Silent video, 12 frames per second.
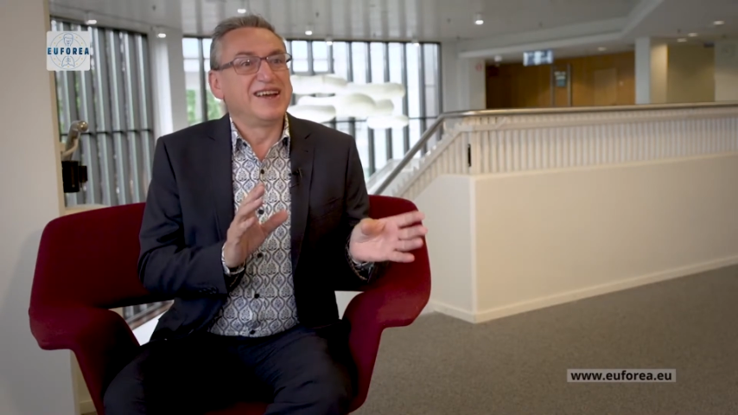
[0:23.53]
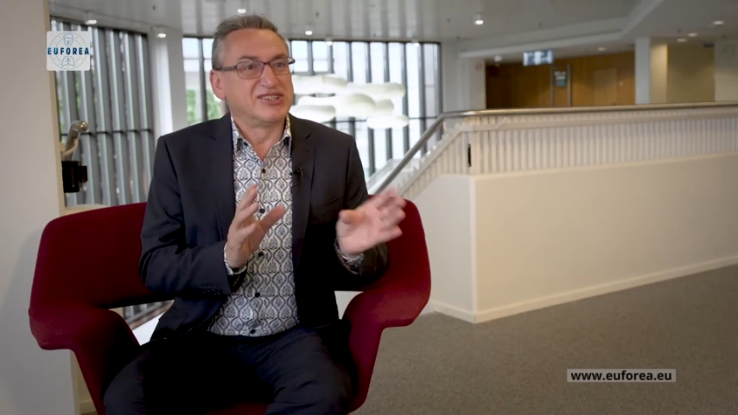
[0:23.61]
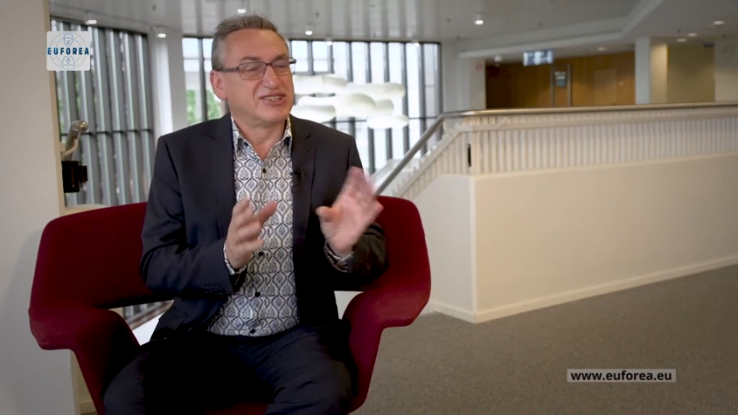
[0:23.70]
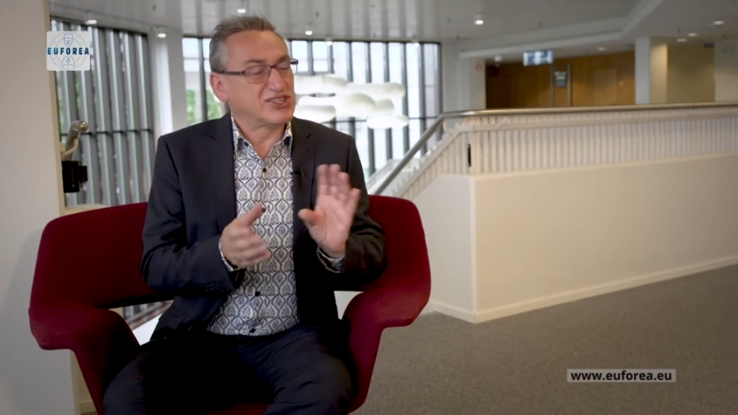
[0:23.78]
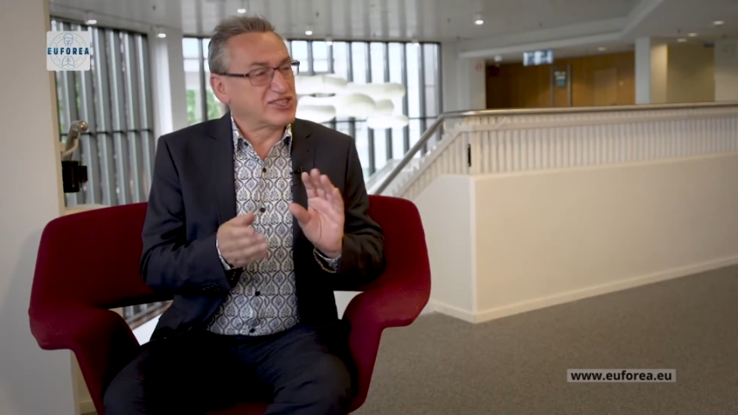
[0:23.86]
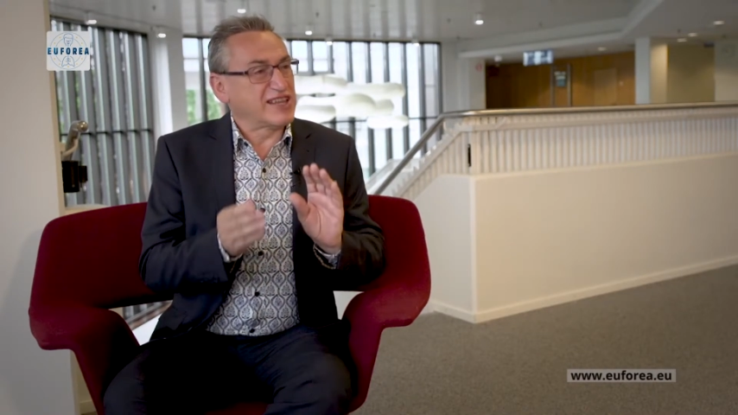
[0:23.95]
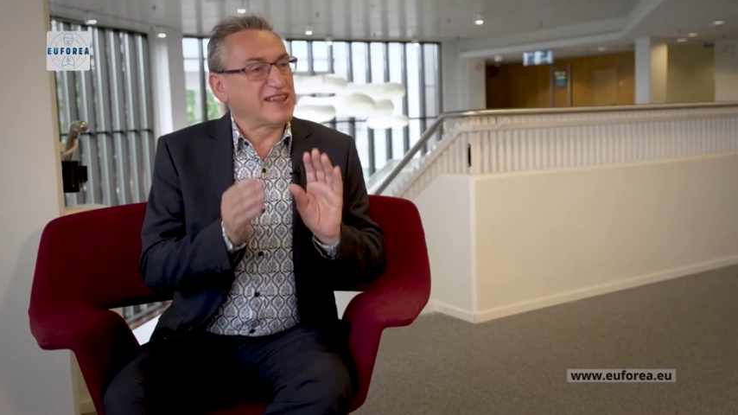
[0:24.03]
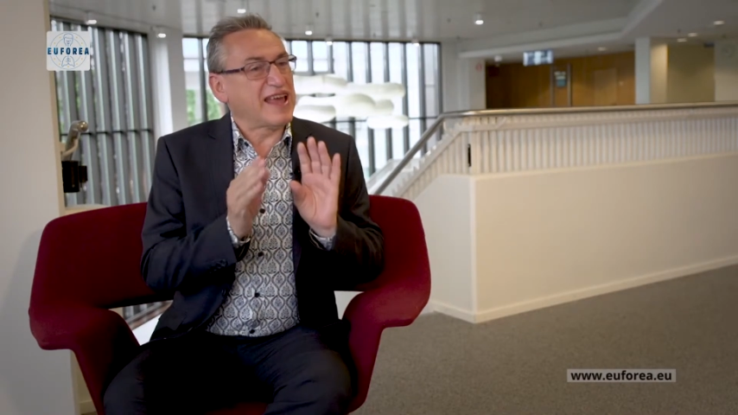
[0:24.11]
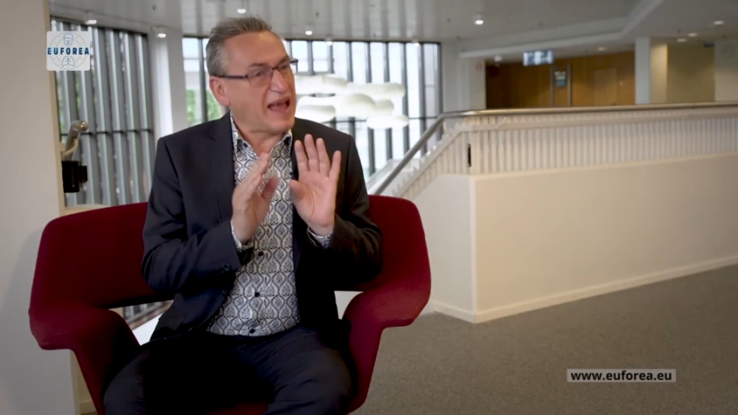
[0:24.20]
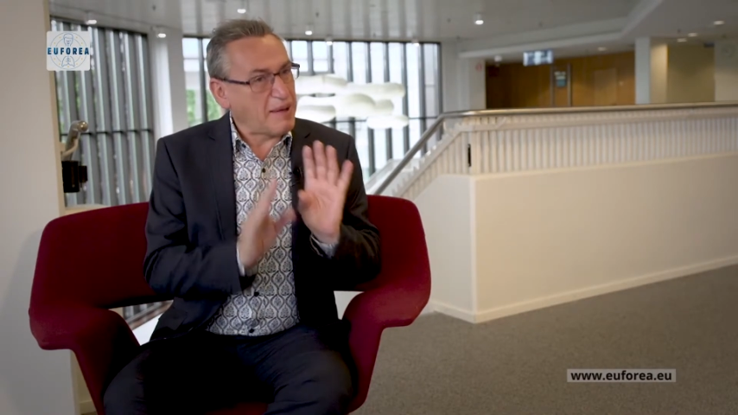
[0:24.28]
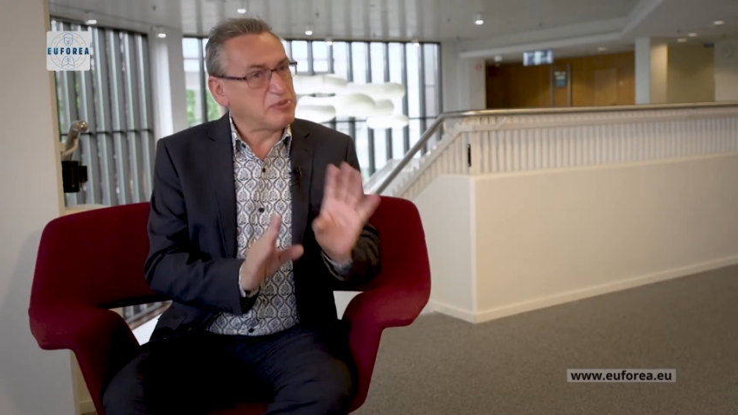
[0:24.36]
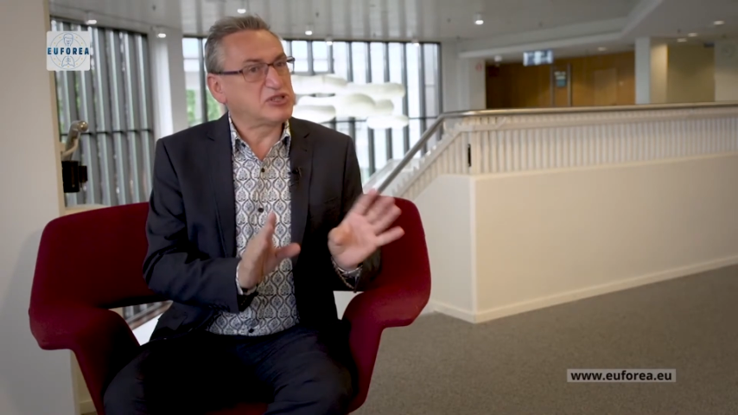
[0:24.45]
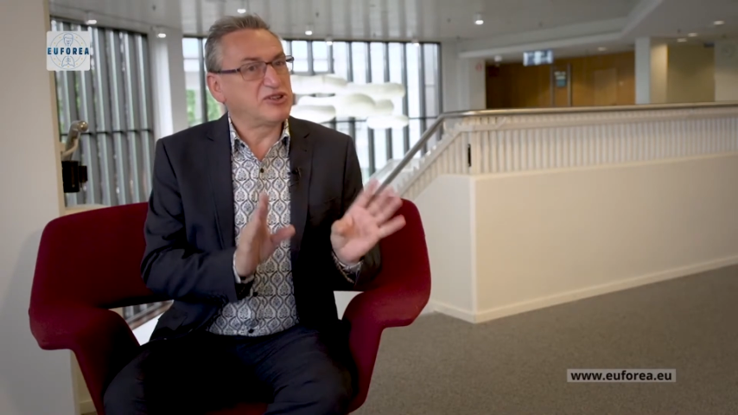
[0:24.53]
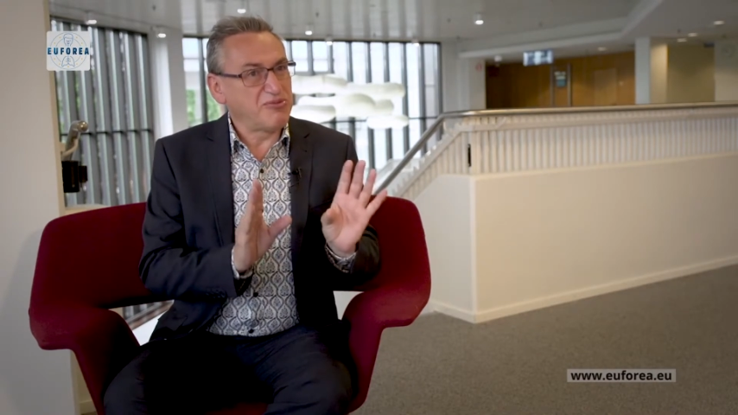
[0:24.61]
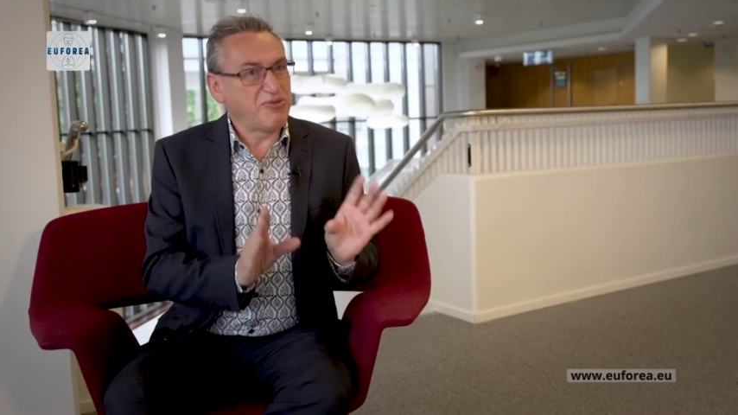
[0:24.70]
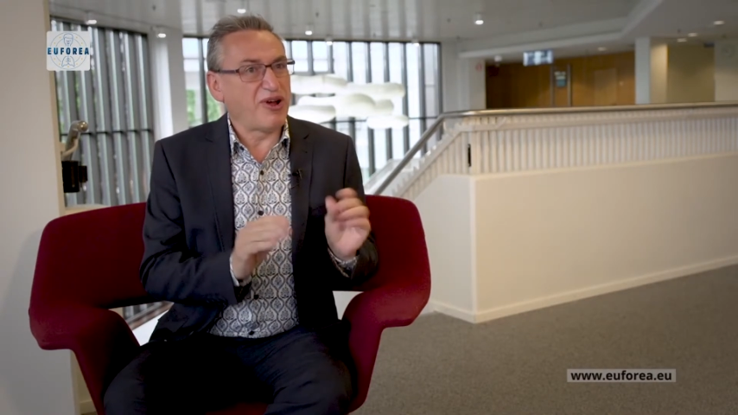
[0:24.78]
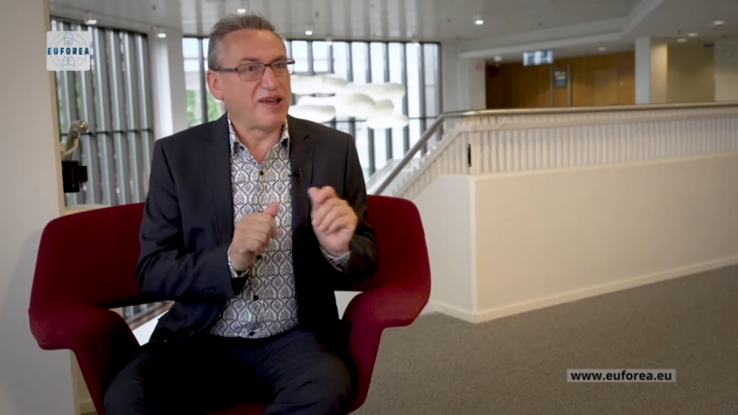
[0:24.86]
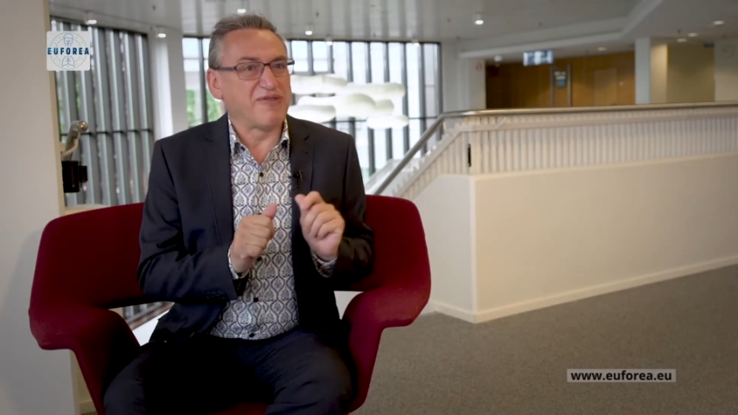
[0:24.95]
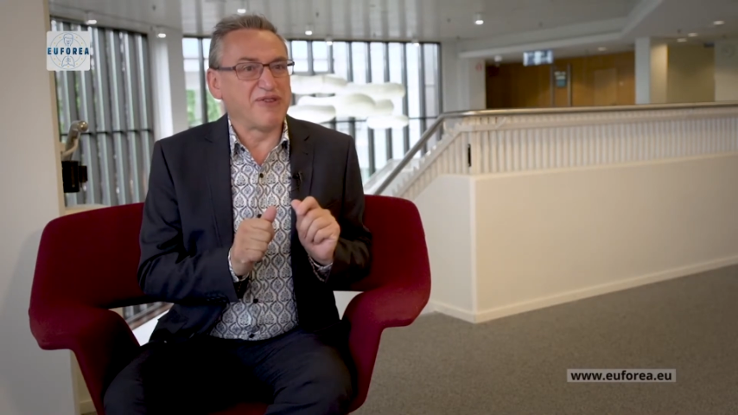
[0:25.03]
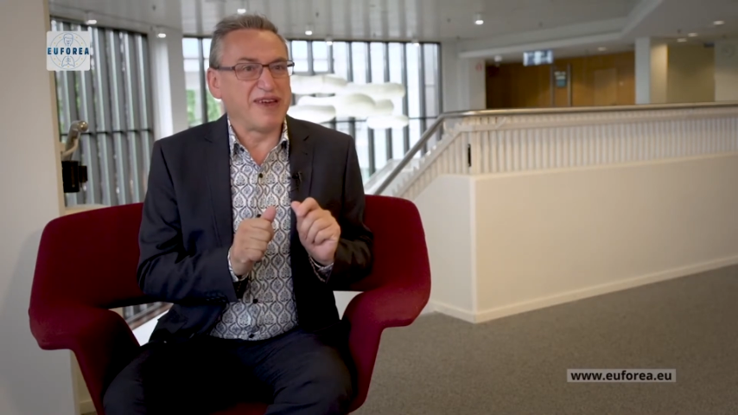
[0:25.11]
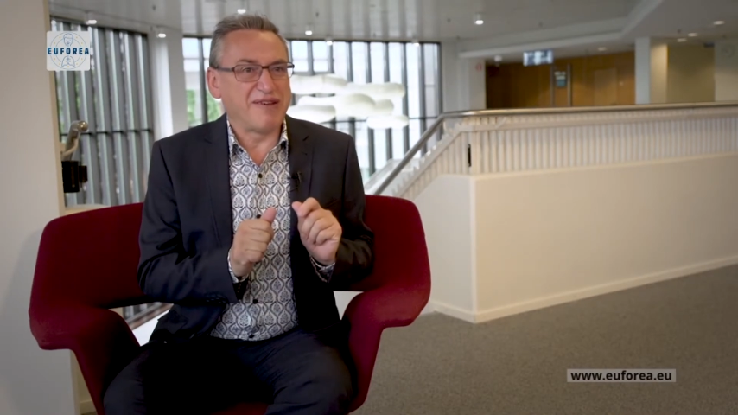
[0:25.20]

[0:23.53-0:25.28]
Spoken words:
to just get the absolute right for